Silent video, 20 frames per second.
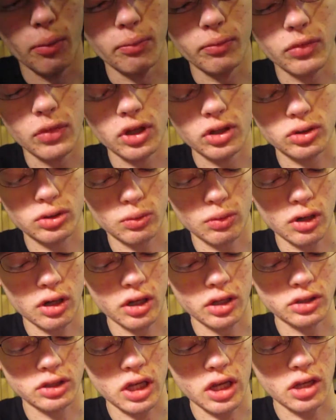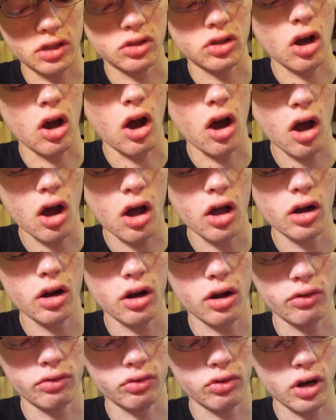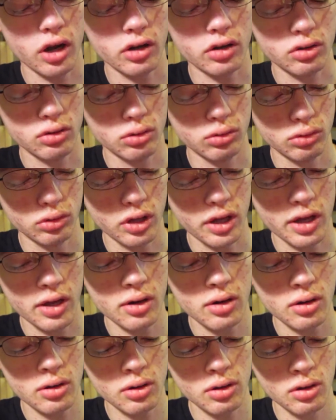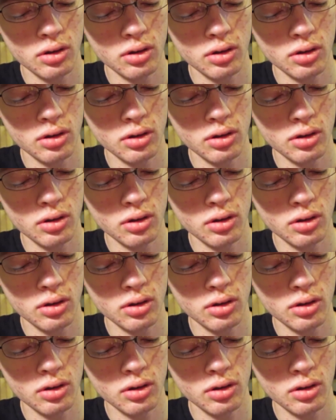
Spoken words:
This was a ton of red Kool-Aid,